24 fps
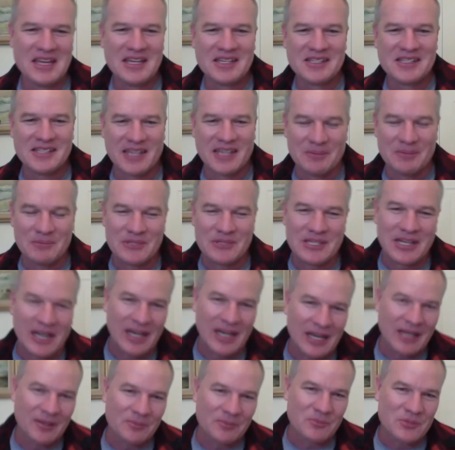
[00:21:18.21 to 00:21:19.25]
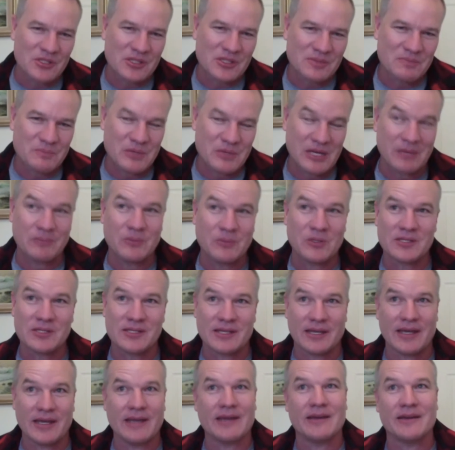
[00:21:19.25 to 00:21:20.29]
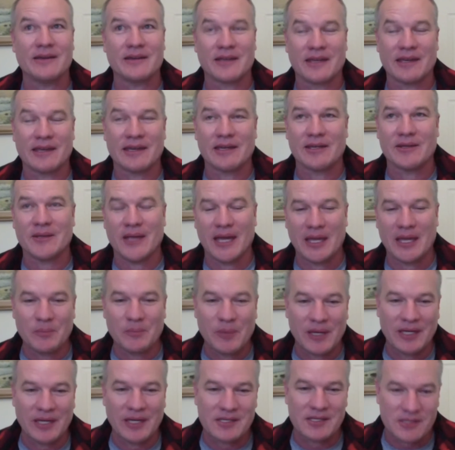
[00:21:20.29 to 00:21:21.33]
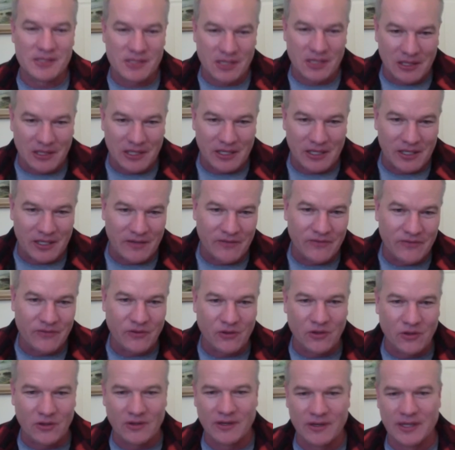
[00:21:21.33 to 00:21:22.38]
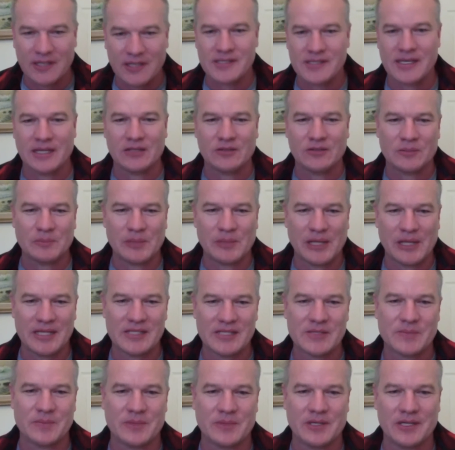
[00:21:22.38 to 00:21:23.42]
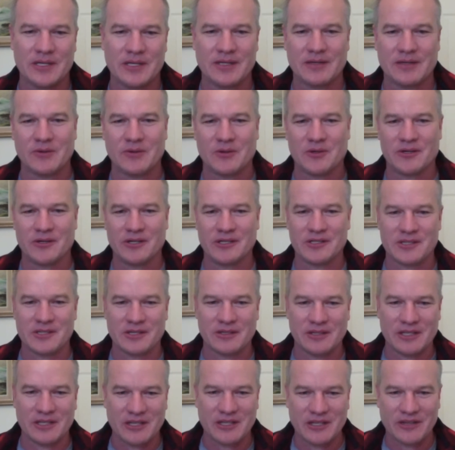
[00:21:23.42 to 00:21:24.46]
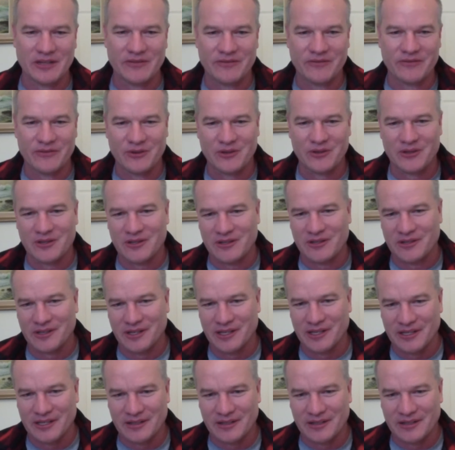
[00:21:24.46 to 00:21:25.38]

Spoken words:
Sometimes people say, okay, Apex is only good for Excel replacement, or it's only good for